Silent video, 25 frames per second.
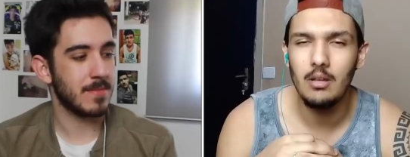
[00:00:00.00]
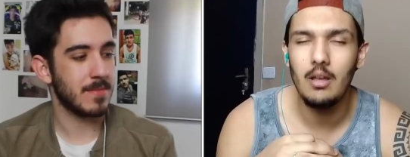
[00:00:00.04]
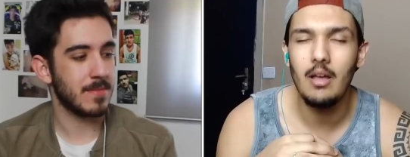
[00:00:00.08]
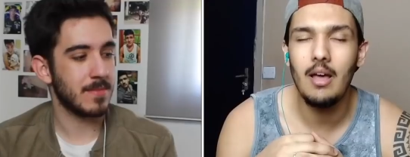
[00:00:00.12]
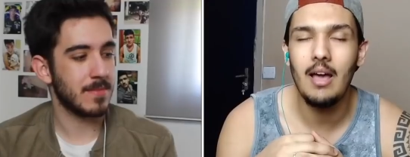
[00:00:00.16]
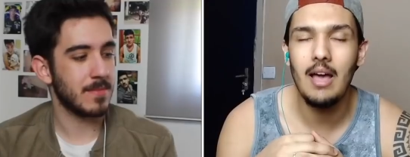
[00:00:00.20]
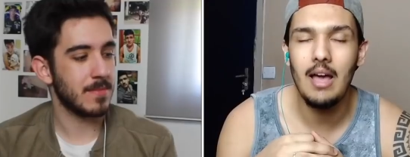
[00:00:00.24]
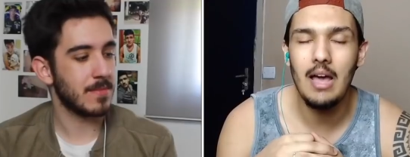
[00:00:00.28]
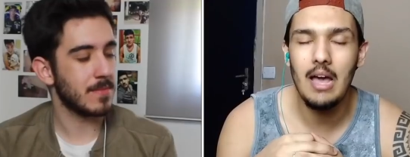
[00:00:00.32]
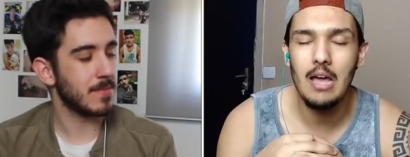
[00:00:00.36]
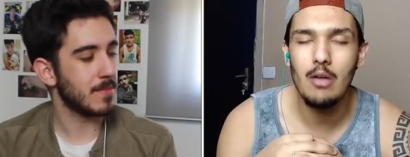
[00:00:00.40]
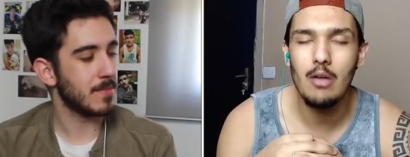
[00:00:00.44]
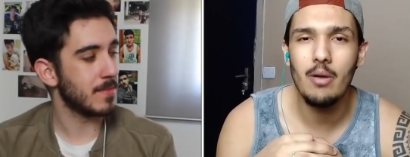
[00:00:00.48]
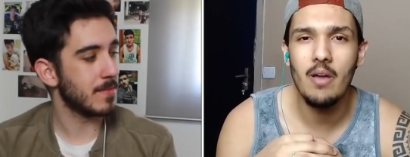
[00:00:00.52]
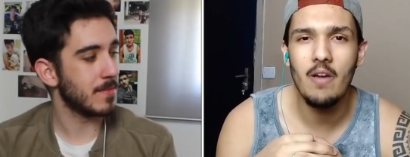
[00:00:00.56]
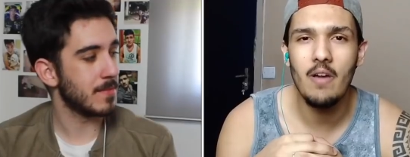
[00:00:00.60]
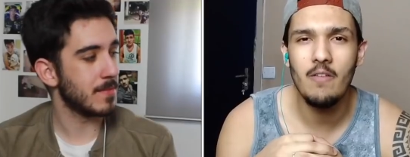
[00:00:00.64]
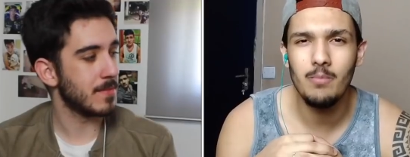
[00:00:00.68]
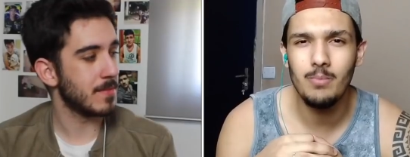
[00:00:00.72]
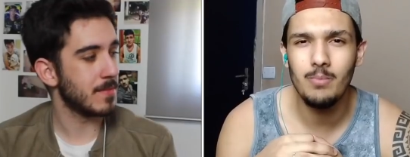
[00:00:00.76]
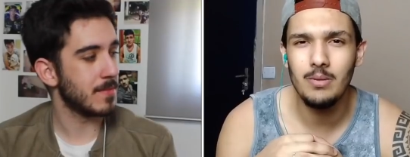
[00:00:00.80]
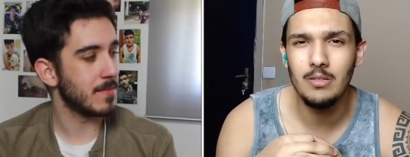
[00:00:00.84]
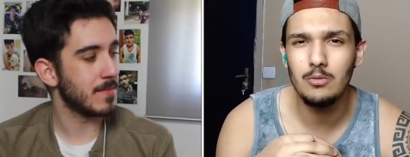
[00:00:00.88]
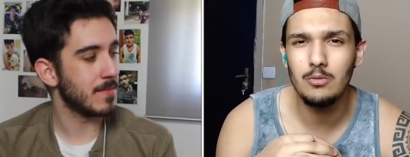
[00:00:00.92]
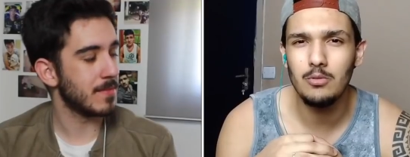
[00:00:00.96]
Speaker 1: You
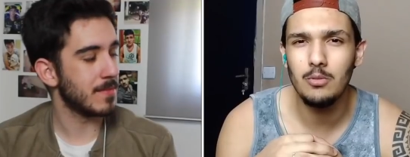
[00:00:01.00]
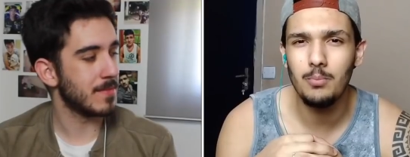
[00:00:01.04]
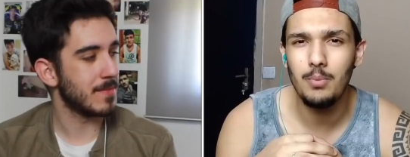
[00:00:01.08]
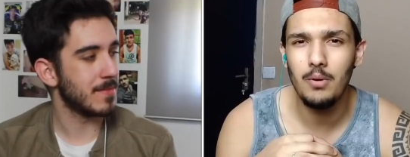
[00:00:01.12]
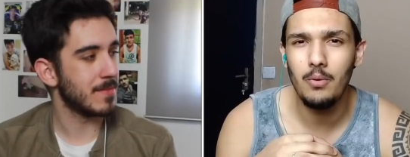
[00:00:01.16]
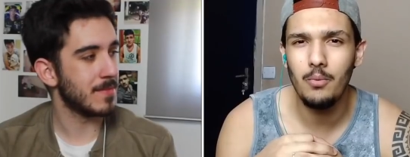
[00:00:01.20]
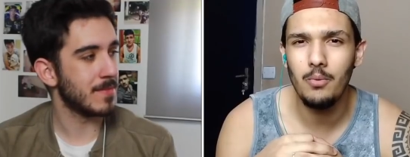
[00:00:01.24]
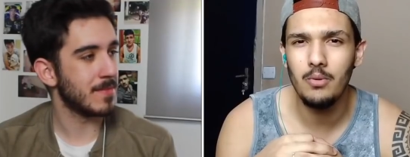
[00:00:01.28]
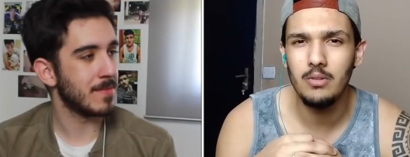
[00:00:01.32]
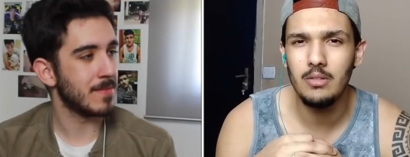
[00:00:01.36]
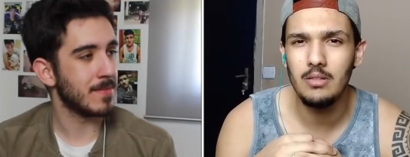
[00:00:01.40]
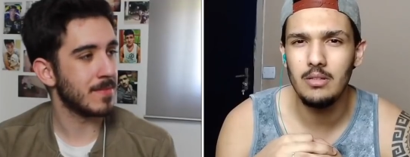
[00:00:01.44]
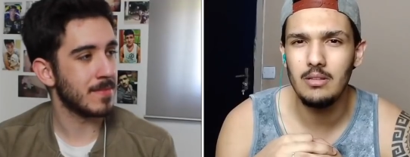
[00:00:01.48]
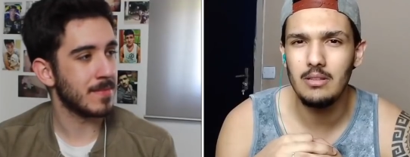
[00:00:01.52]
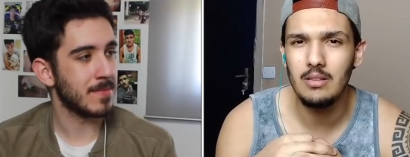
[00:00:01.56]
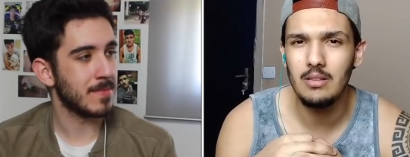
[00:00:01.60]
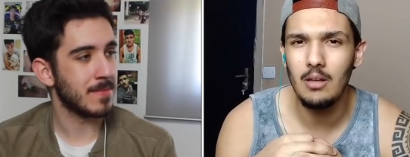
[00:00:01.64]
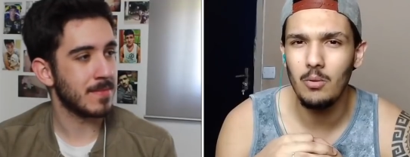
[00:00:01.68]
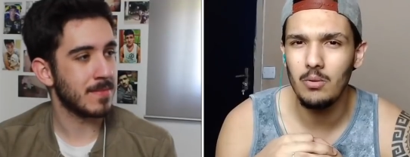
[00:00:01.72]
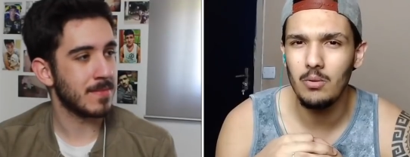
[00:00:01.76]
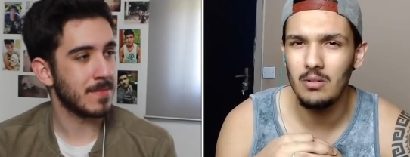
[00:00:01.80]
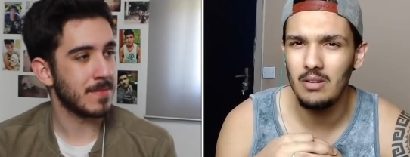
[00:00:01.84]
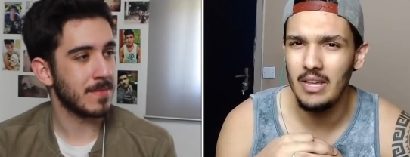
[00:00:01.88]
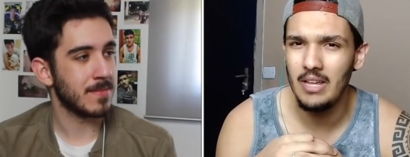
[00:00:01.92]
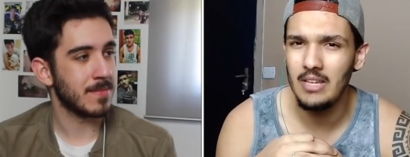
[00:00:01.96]
have been super good
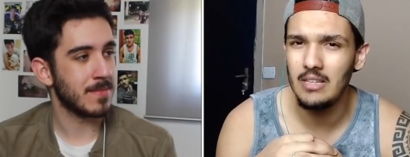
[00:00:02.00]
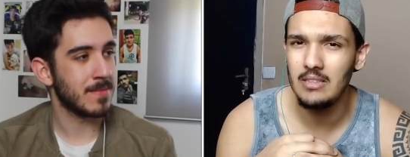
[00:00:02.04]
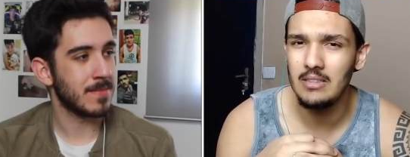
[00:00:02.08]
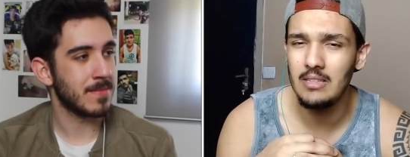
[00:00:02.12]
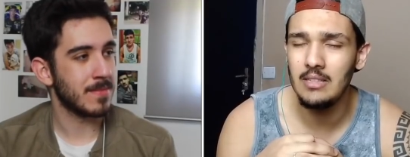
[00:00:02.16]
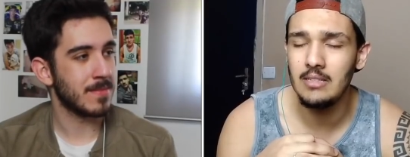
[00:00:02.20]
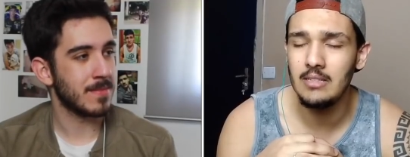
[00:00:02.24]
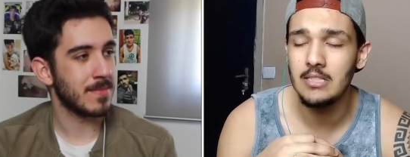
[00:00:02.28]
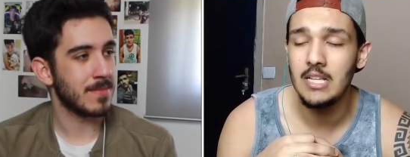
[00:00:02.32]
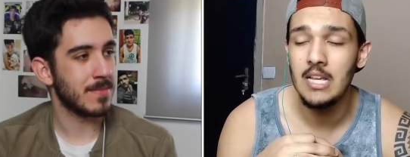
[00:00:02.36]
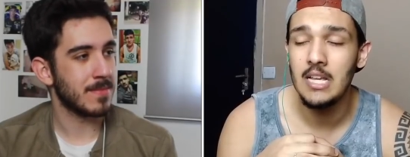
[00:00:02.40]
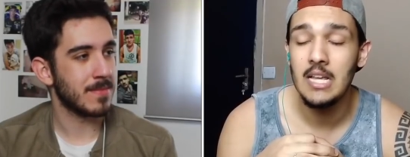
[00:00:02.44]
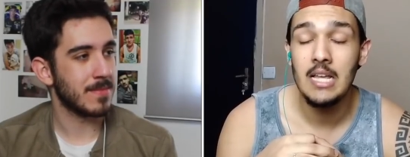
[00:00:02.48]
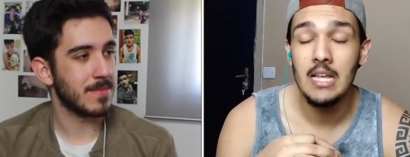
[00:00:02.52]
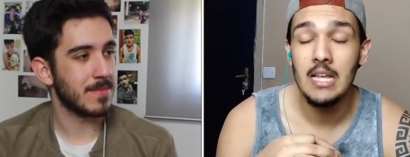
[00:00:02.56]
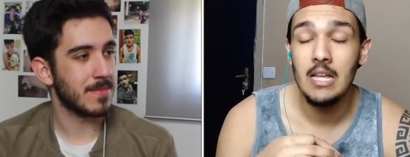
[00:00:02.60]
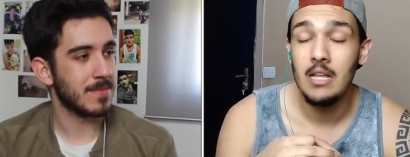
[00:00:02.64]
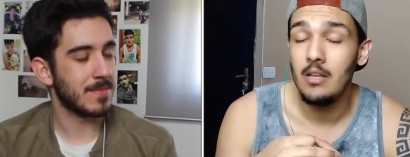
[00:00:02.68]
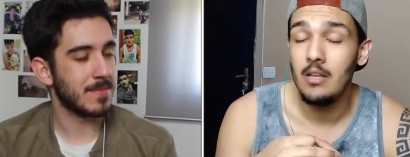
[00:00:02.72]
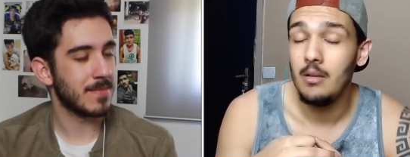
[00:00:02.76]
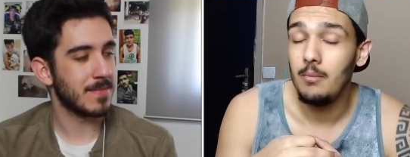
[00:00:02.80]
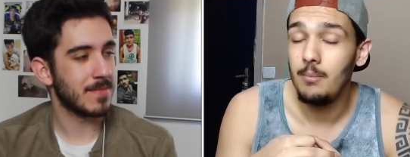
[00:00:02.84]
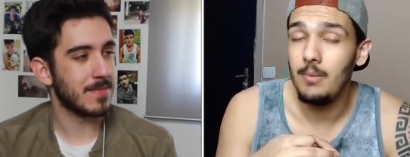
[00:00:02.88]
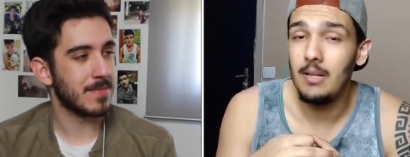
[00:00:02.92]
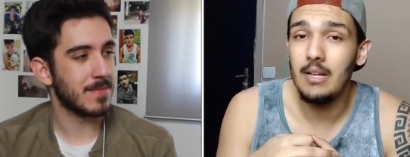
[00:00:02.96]
talk like this.
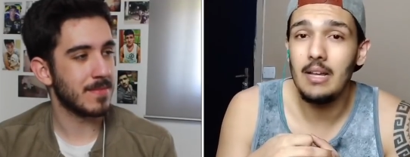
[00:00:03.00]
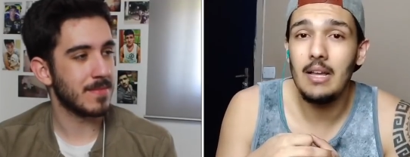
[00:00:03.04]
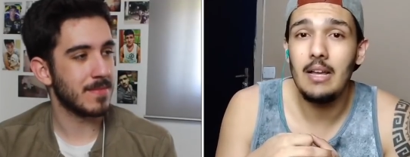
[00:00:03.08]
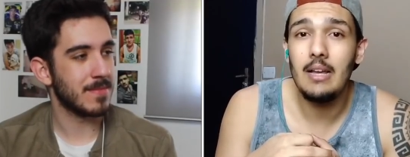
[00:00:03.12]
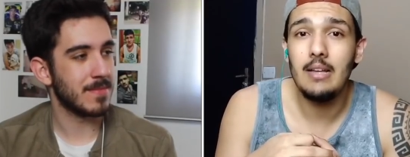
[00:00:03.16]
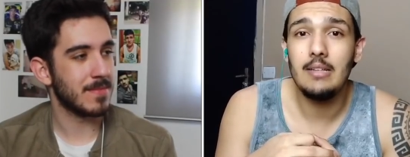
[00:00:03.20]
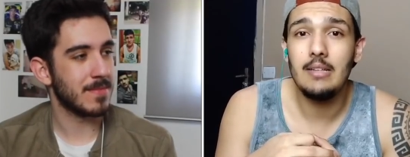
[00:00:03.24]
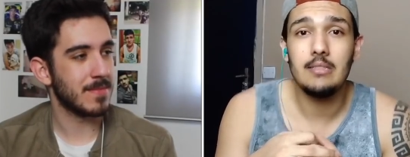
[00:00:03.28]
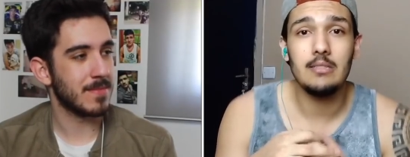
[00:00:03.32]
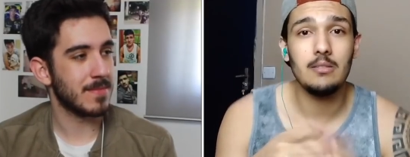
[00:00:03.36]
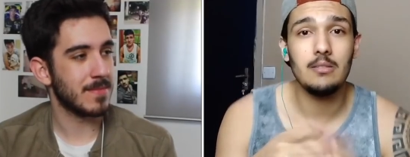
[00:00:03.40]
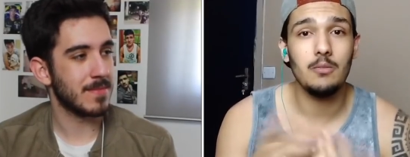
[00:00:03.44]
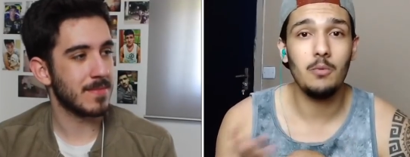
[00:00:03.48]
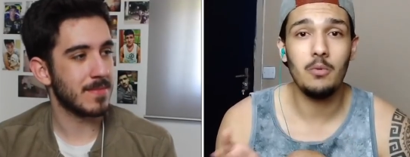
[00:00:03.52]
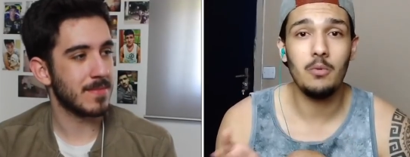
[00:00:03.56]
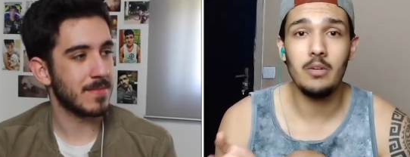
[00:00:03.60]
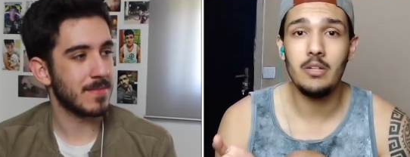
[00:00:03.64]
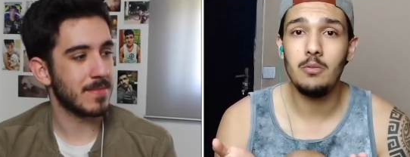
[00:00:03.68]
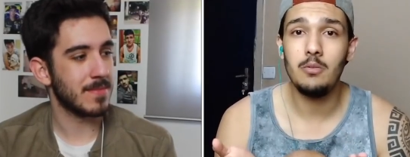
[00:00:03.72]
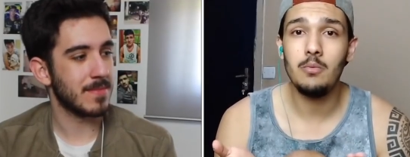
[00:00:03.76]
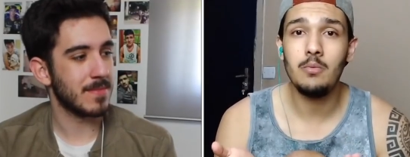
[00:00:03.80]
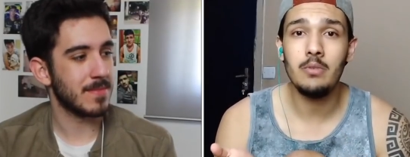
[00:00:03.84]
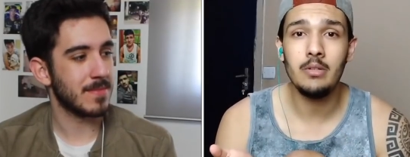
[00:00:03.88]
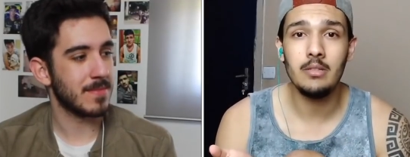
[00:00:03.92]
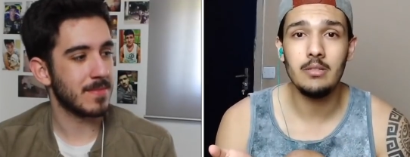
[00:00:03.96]
But guys, what
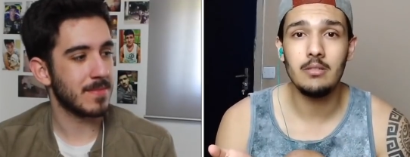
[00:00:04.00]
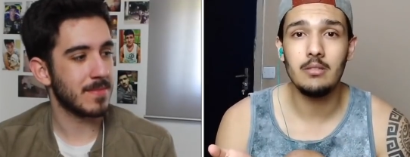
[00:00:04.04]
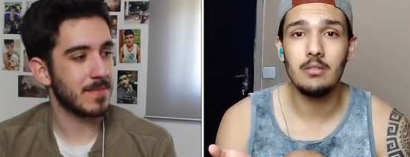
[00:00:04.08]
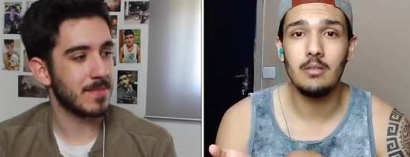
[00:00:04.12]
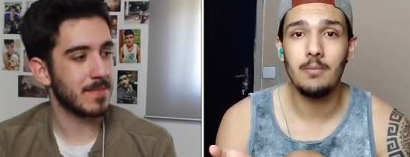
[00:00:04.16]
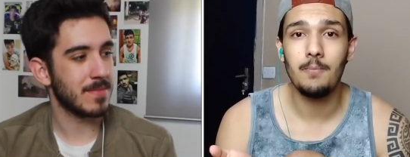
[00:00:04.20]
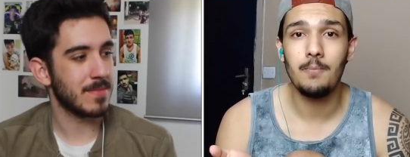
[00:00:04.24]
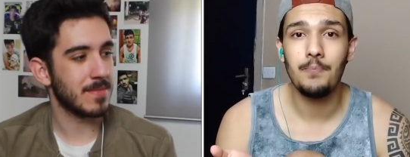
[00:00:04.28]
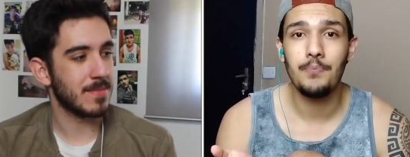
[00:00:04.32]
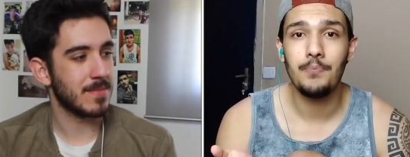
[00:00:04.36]
do you want?